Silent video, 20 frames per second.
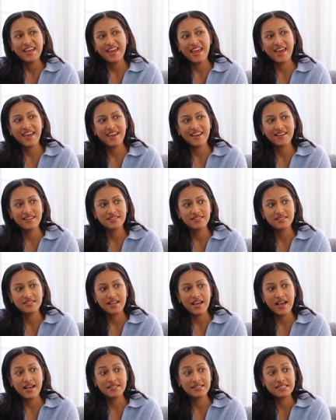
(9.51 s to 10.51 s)
And
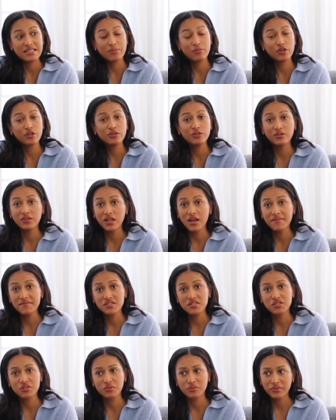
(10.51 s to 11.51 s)
as someone who
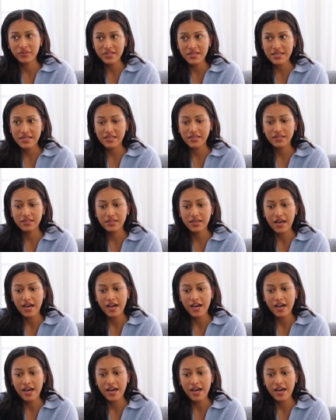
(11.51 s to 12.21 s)
loves to read,